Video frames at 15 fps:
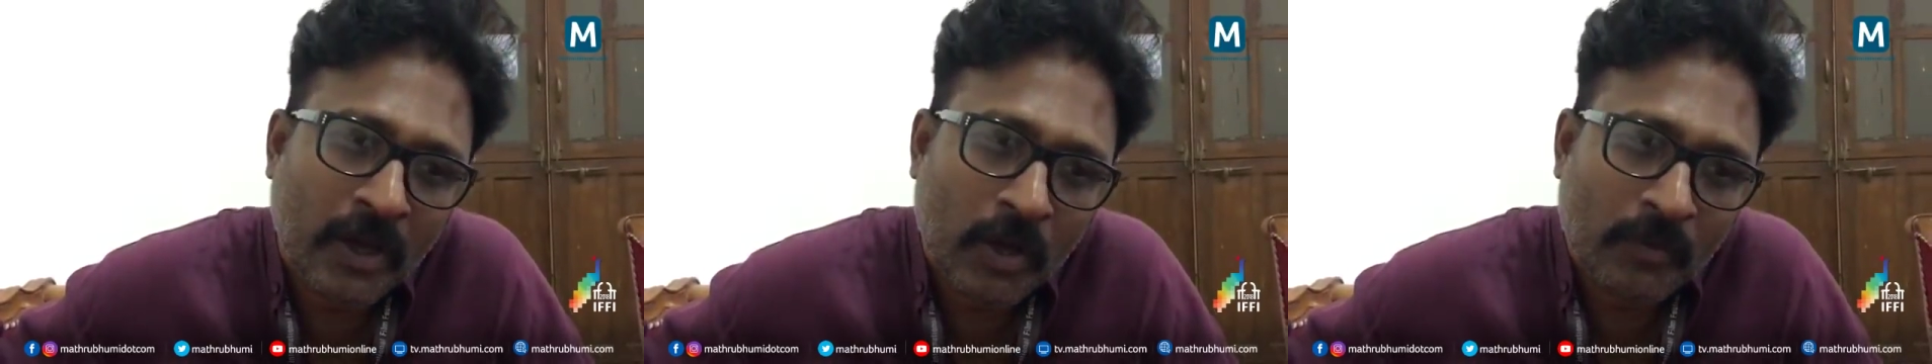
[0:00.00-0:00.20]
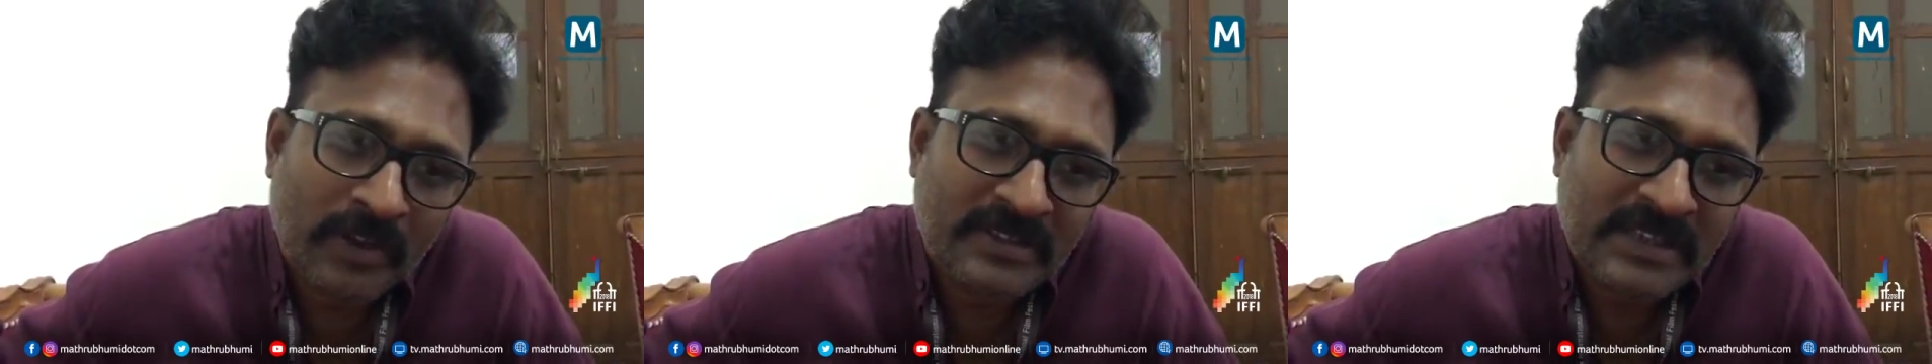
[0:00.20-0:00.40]

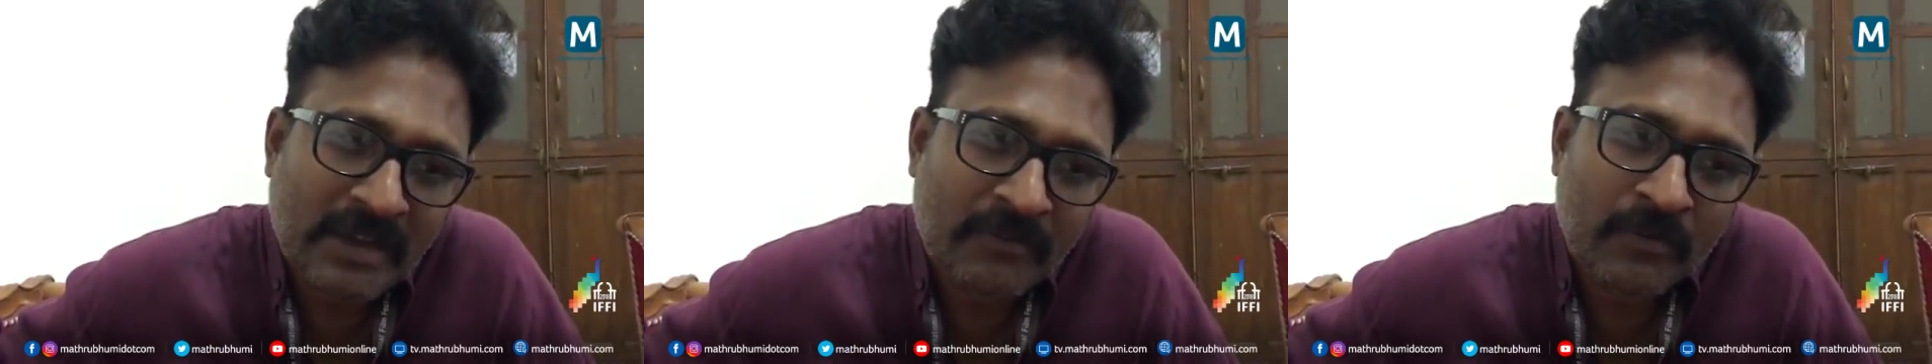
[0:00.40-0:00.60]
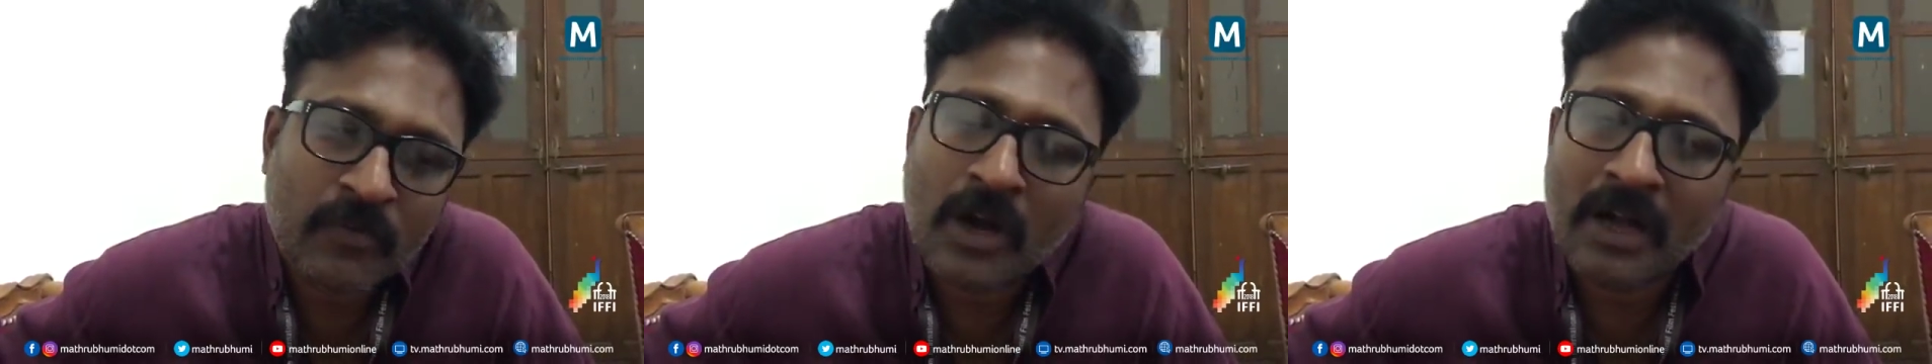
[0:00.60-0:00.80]
always
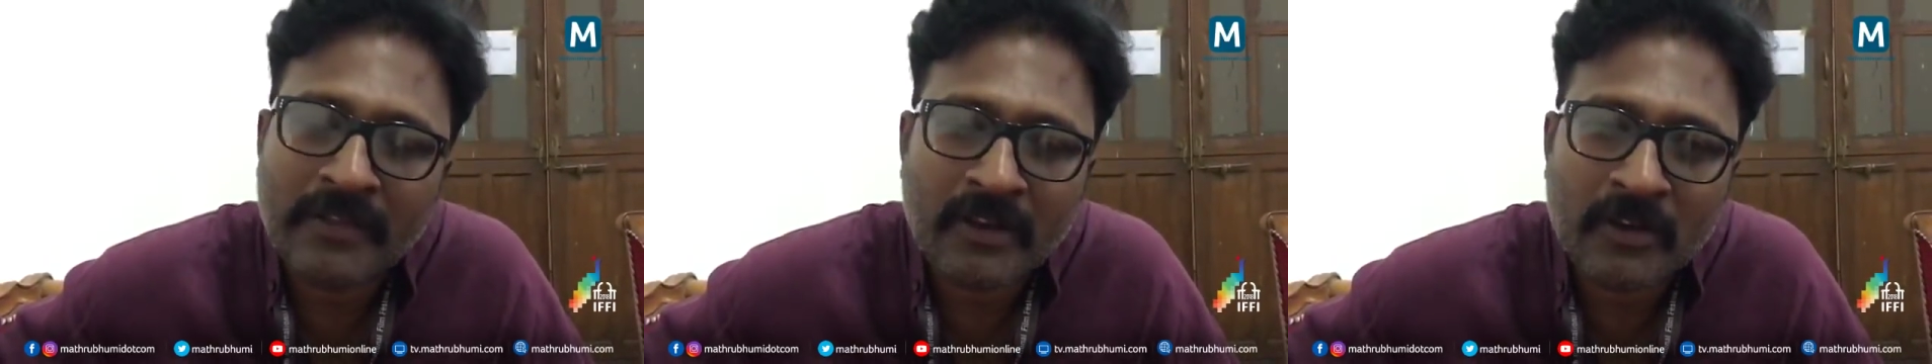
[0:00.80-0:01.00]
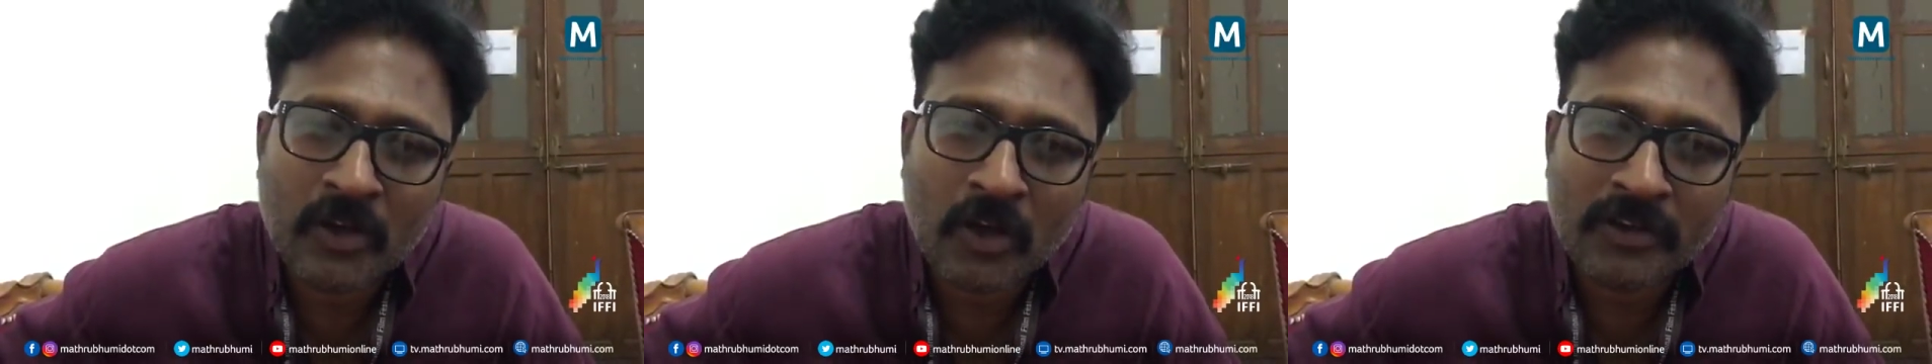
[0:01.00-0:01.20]
have a
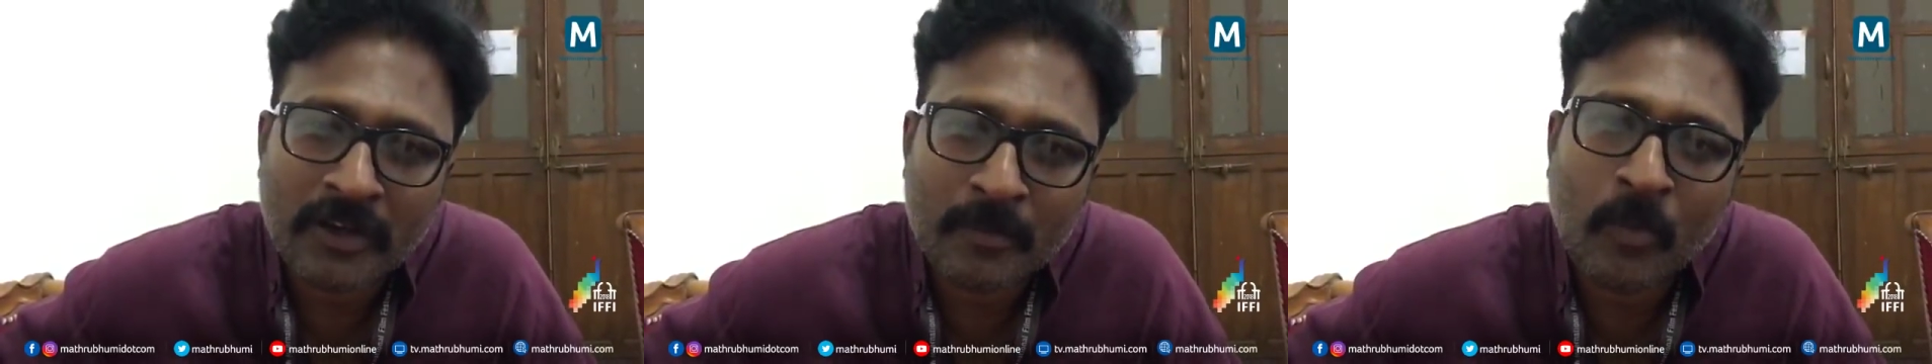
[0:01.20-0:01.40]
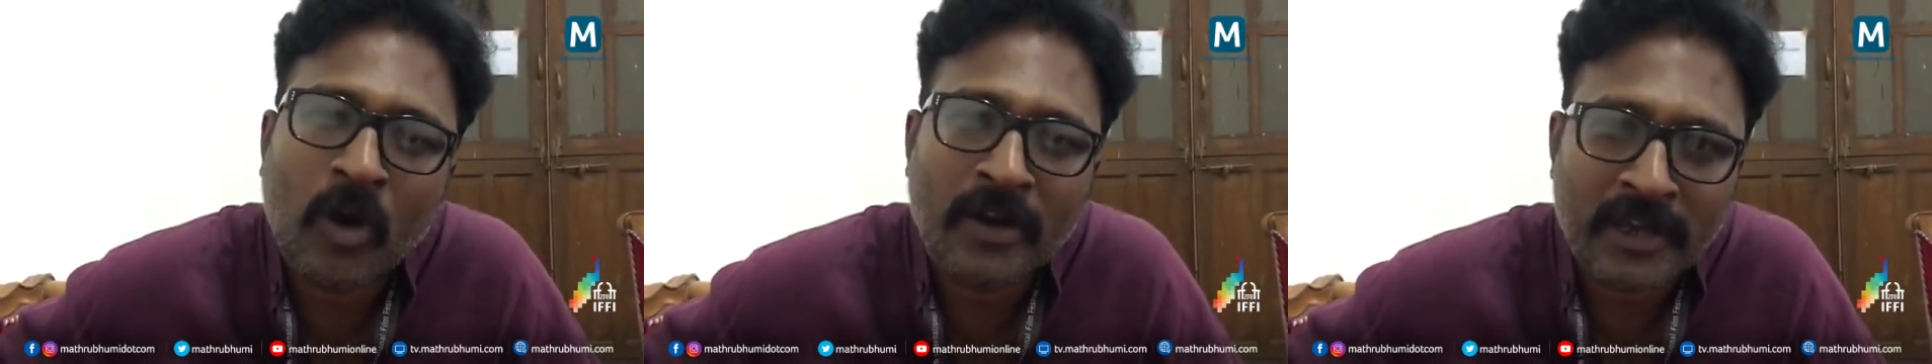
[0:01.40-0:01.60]
father-daughter
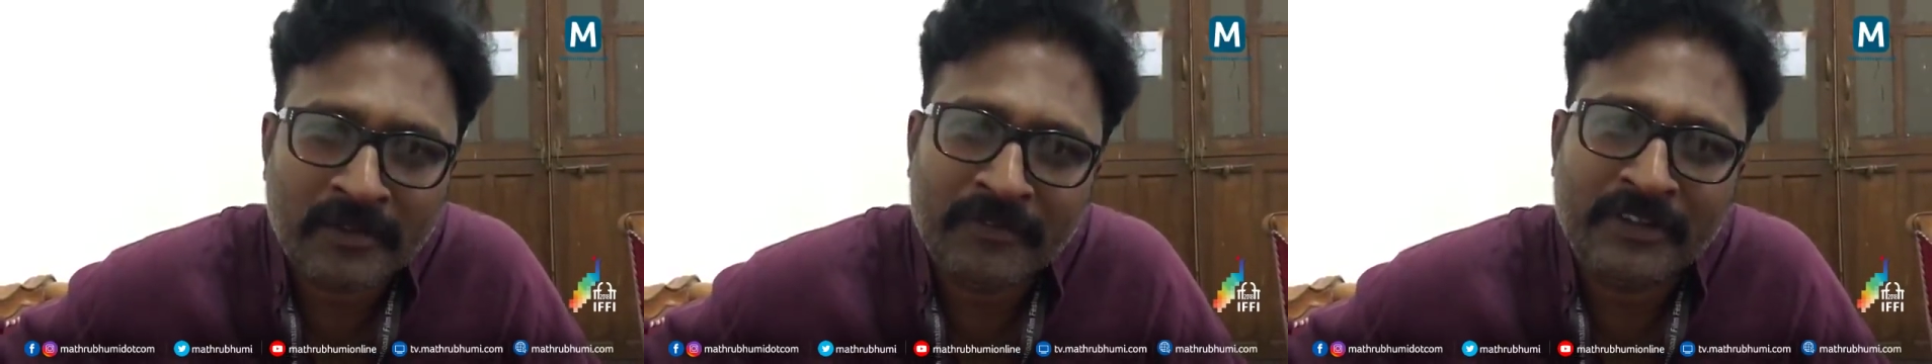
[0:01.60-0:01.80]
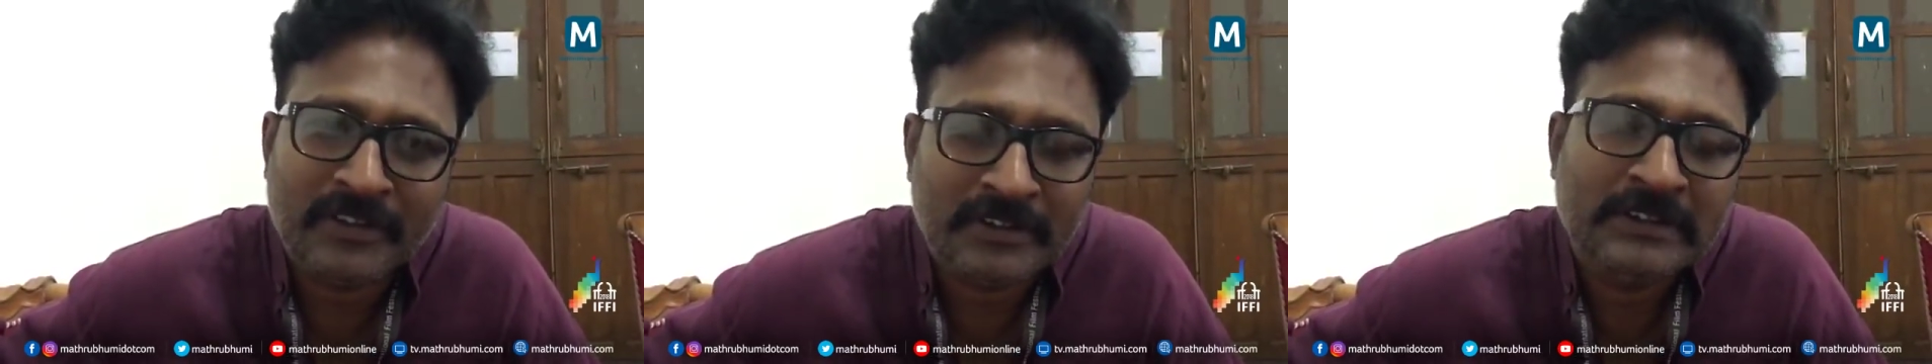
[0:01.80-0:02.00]

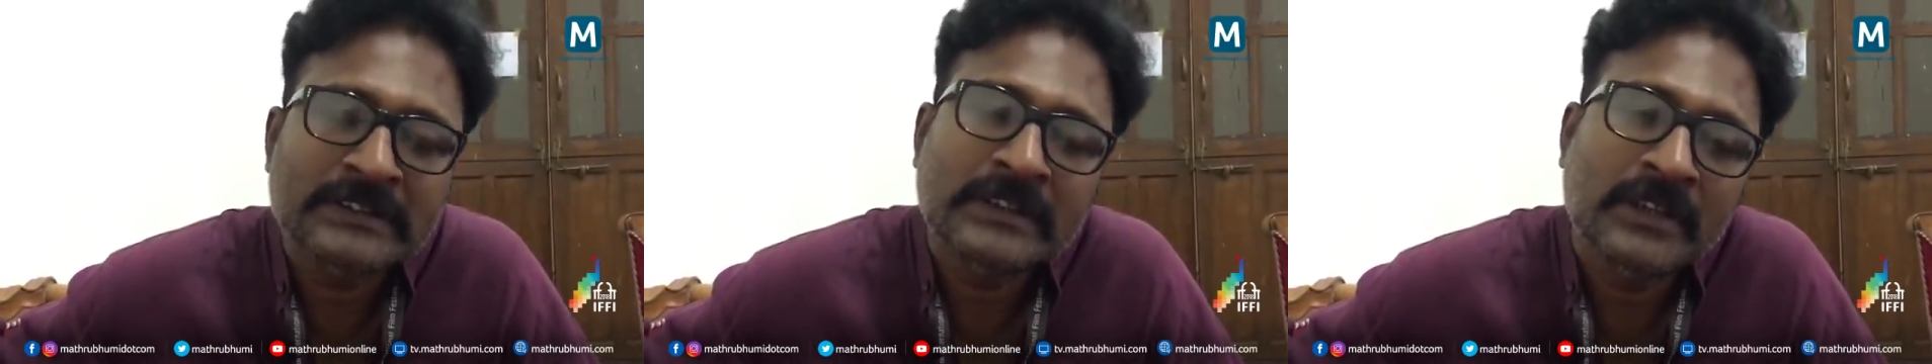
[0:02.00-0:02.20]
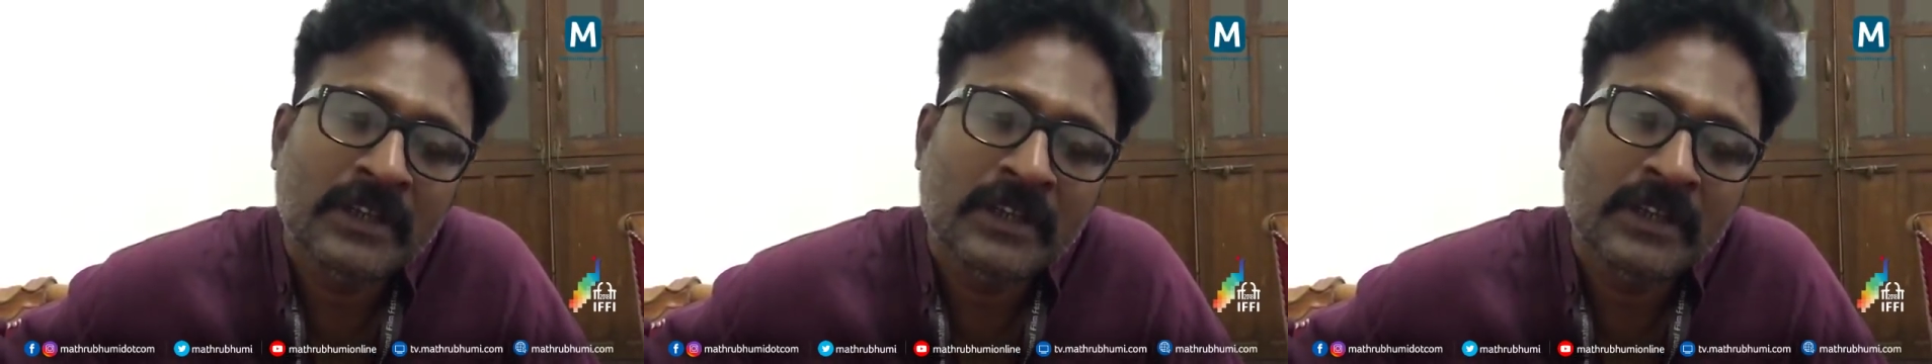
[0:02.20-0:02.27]
bonding with her,